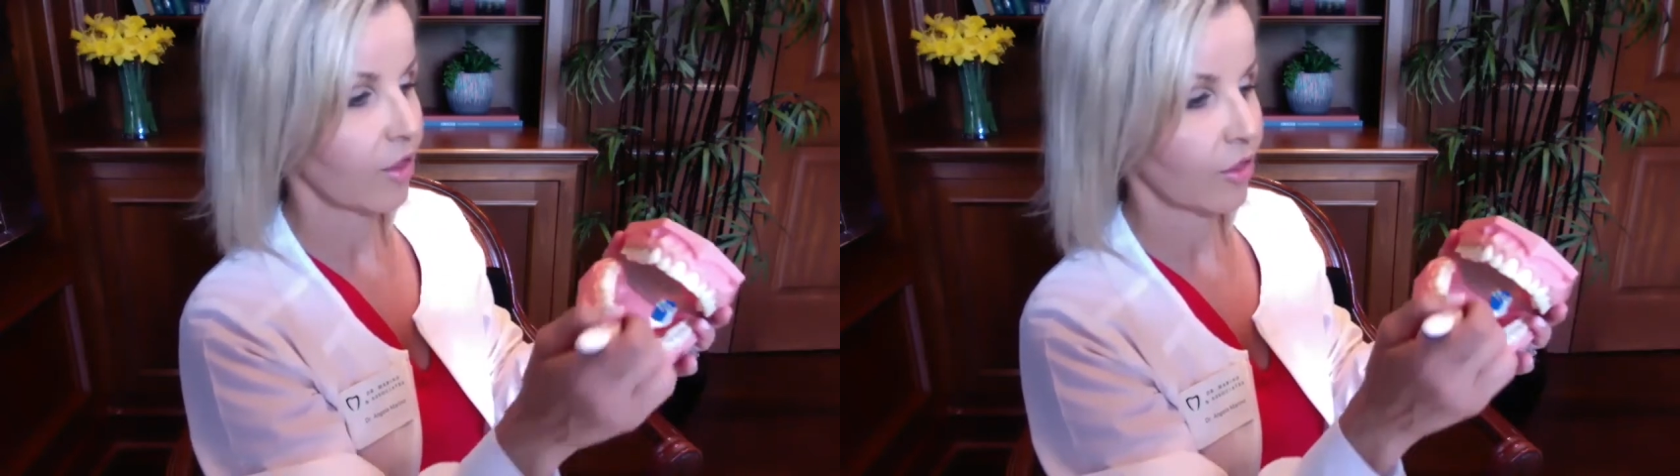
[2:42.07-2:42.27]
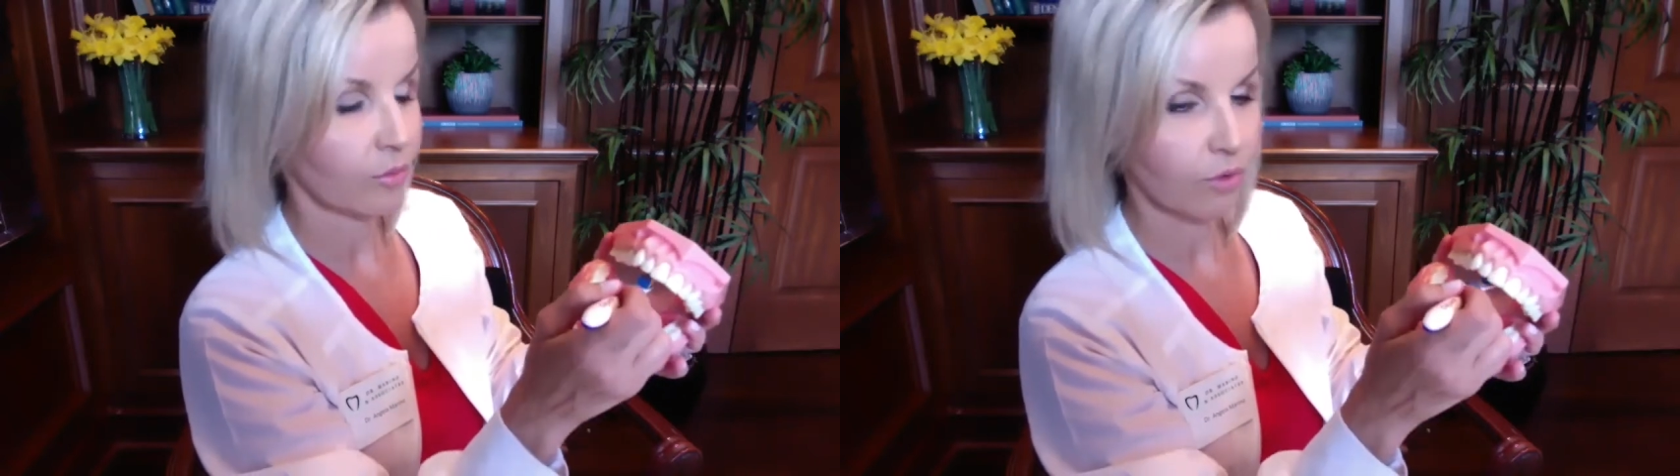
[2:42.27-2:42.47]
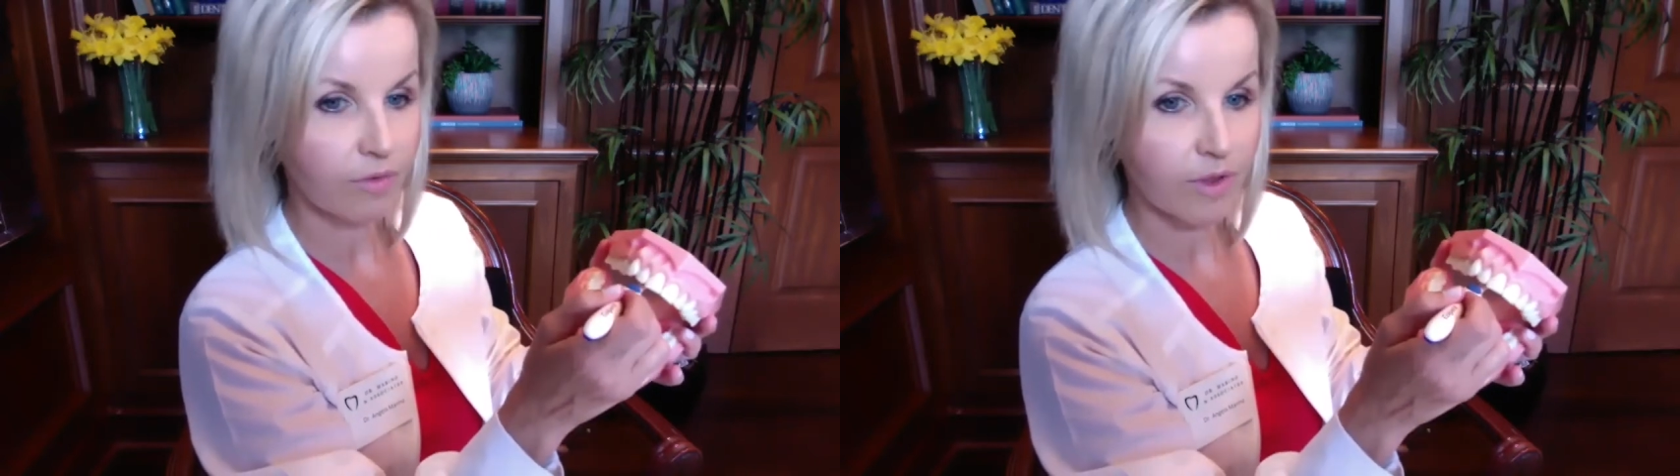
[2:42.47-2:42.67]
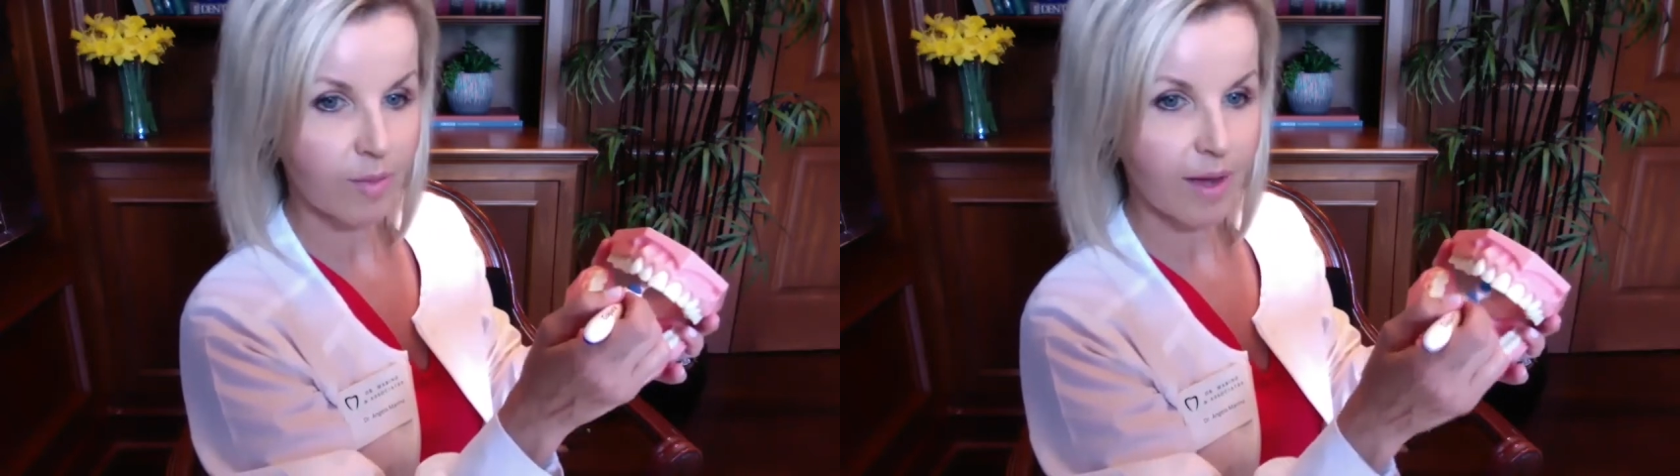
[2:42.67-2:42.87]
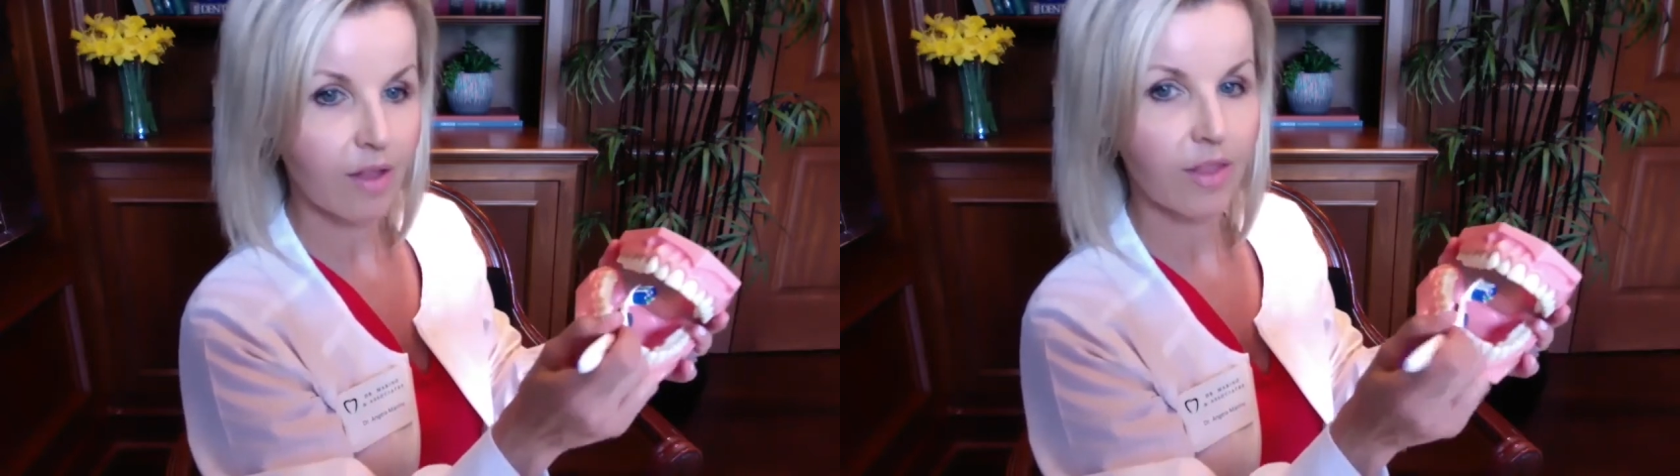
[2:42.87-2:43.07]
the roof of the
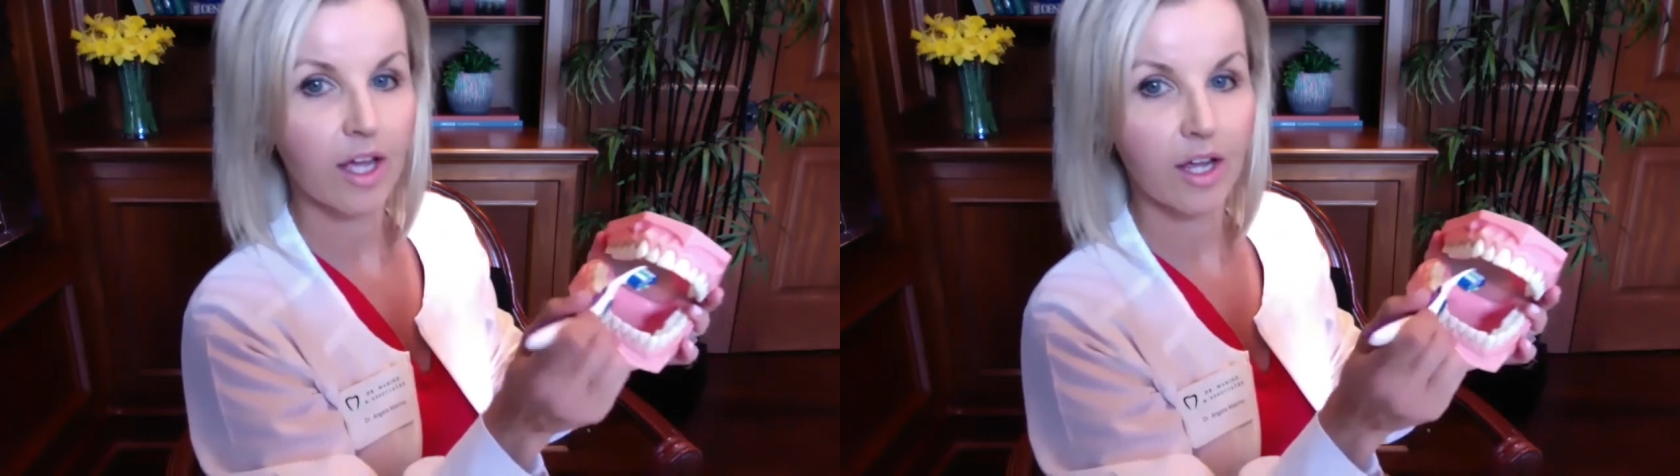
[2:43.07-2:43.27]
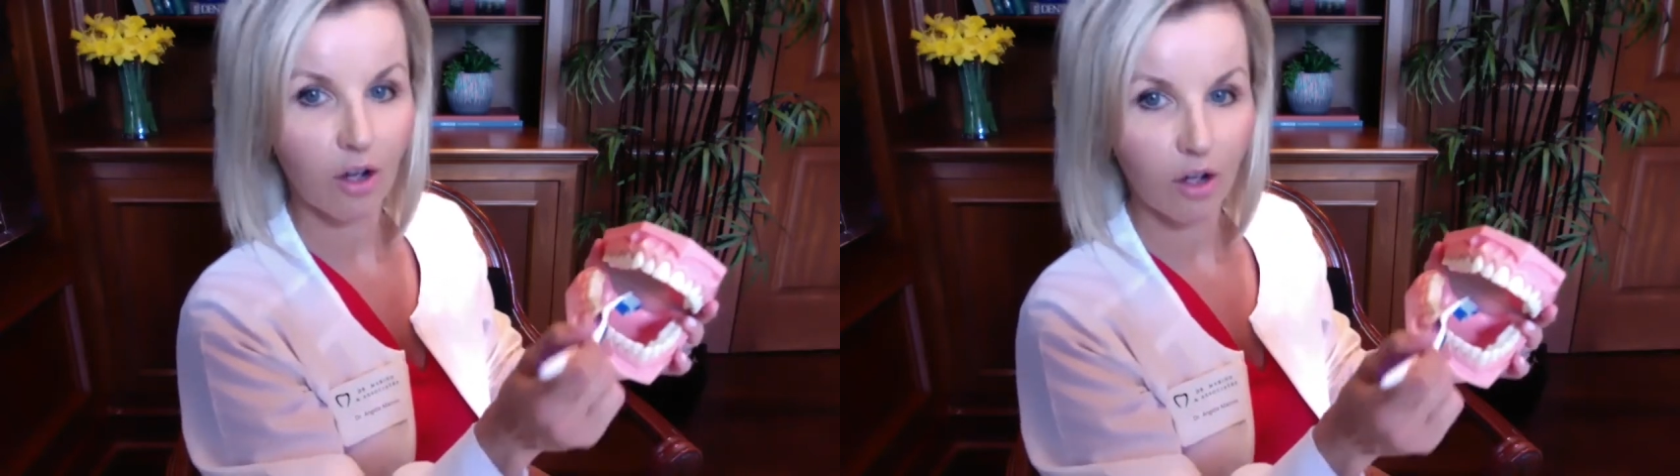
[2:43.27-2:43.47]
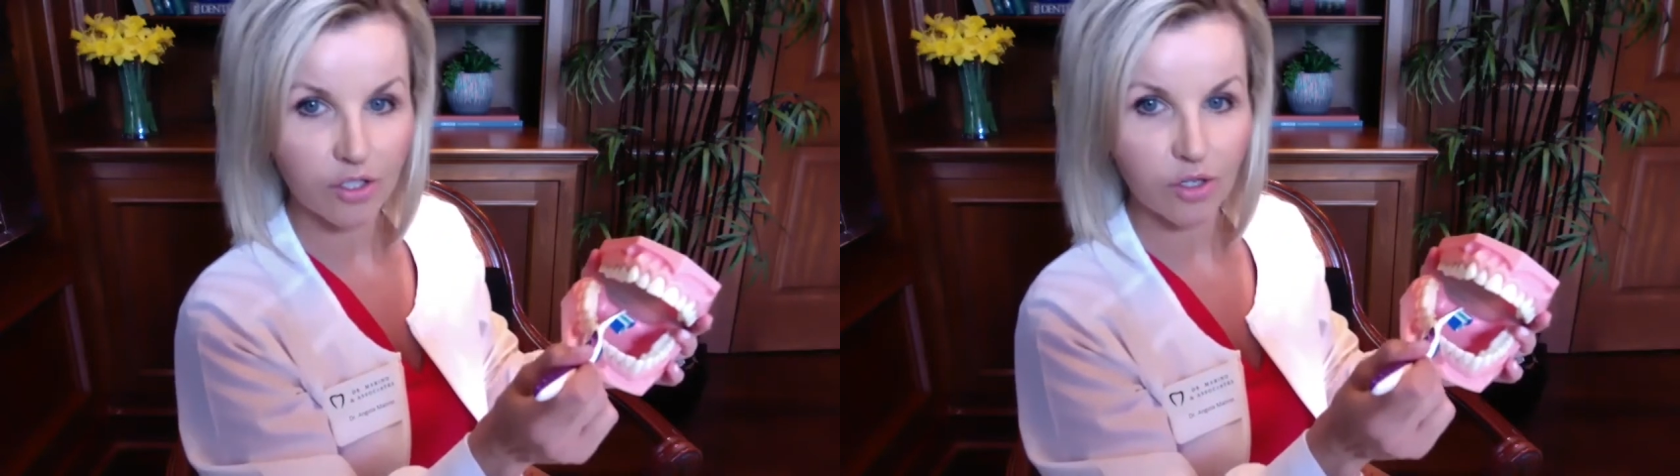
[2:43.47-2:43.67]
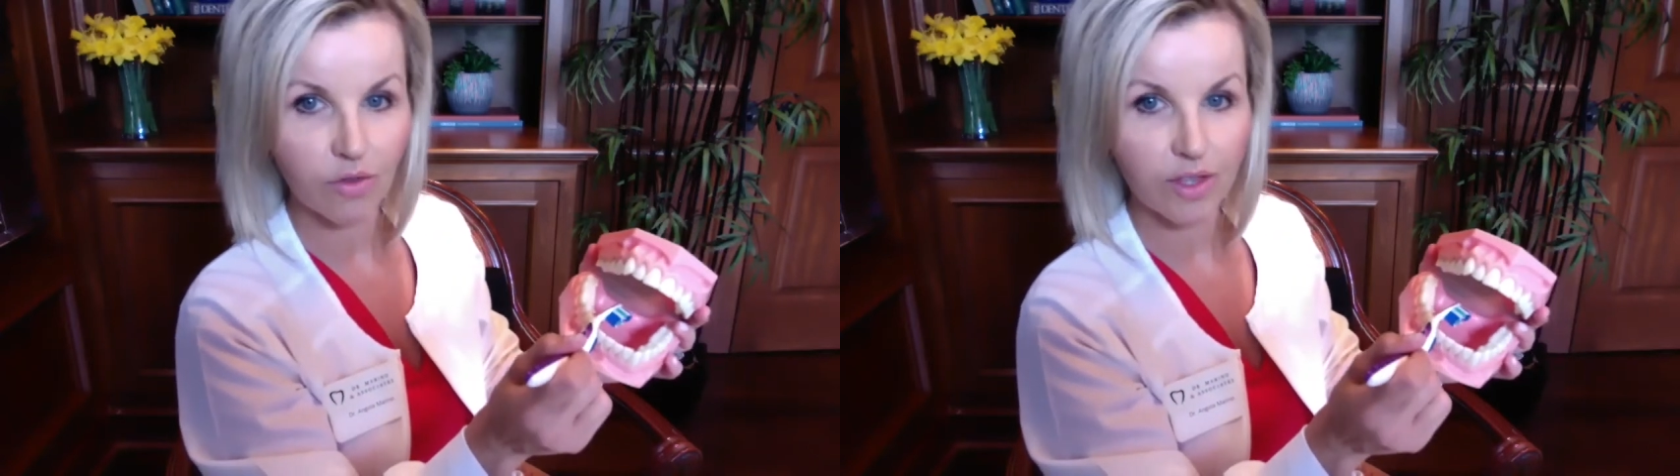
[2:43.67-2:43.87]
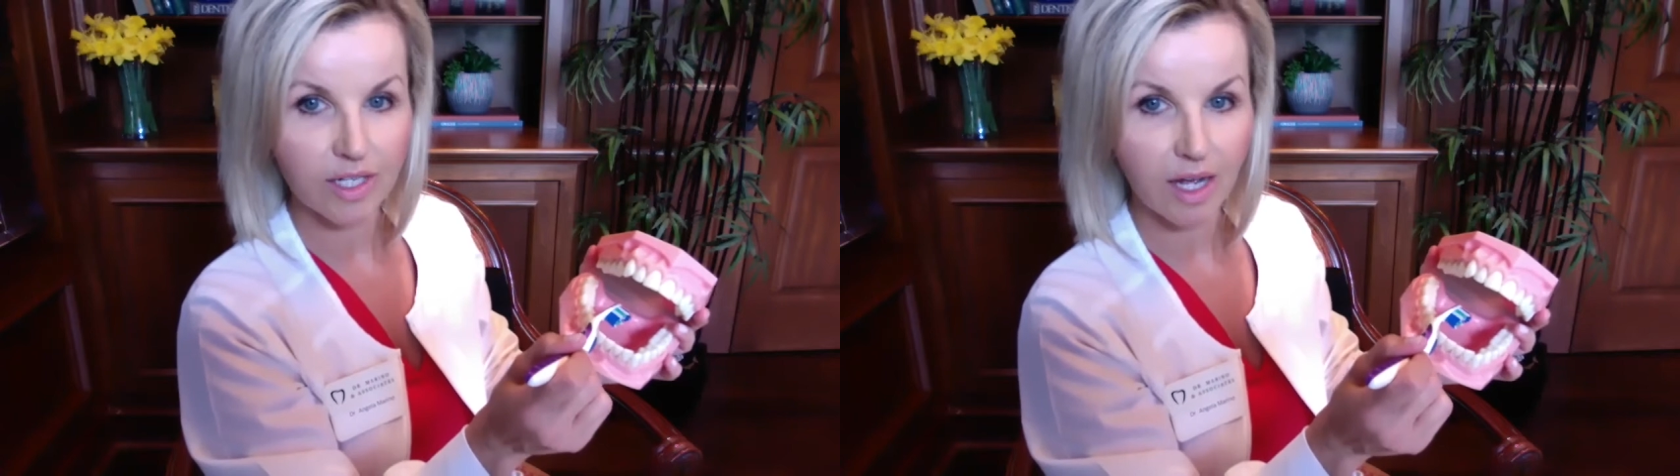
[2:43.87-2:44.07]
mouth, and also
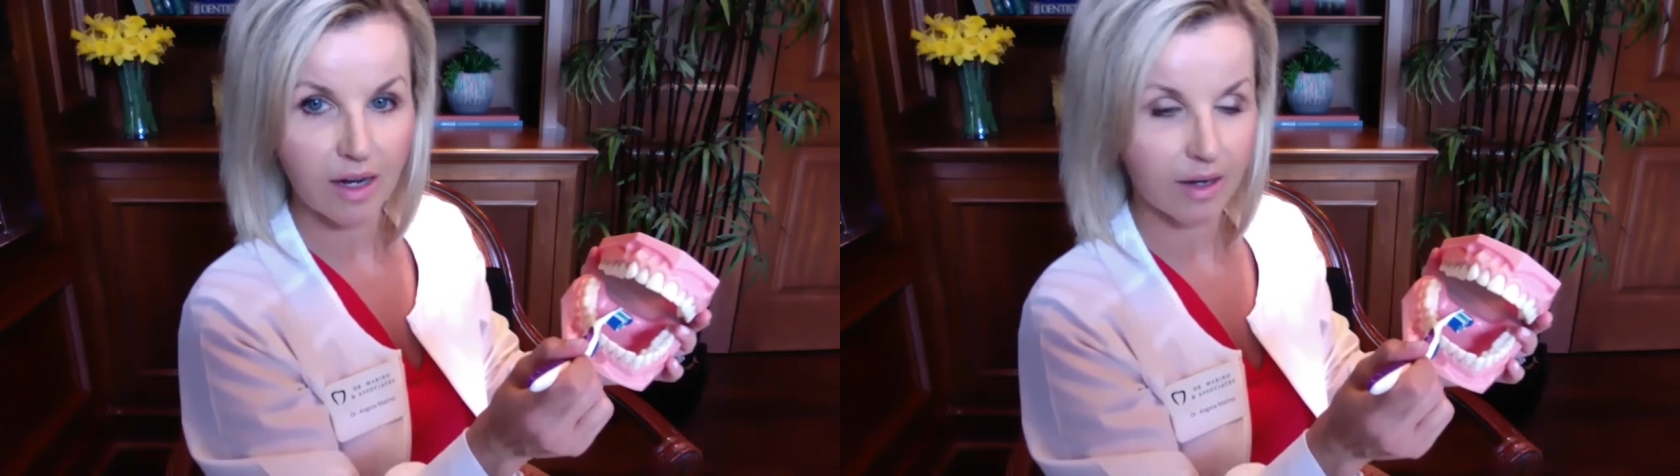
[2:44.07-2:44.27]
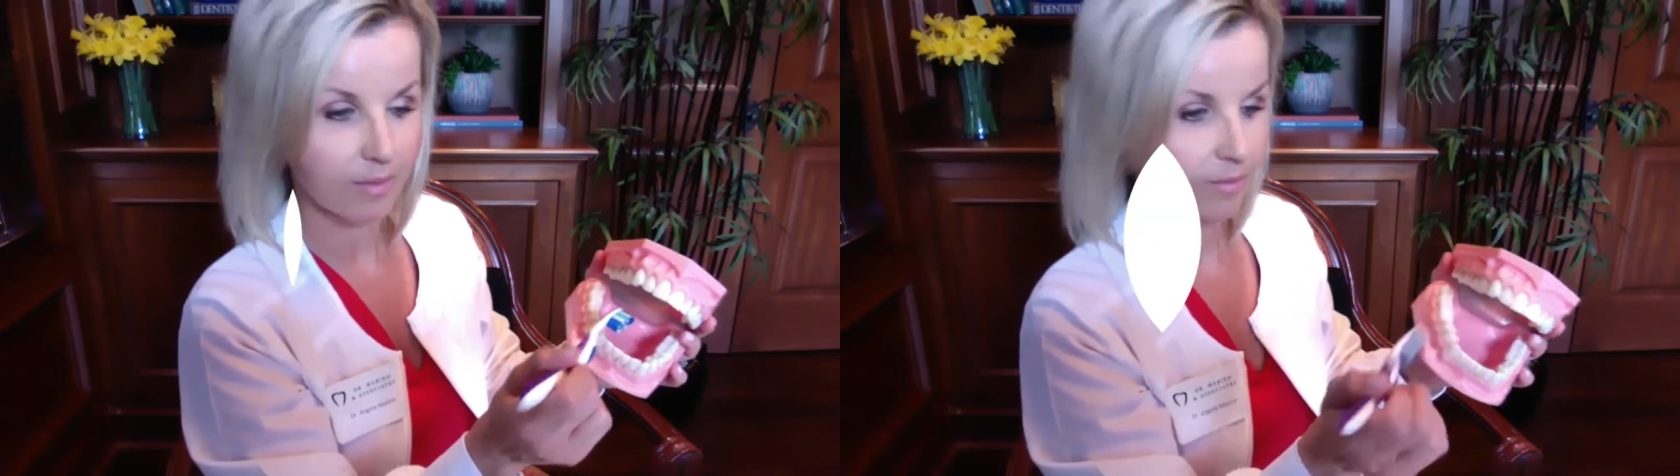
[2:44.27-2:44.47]
the tongue.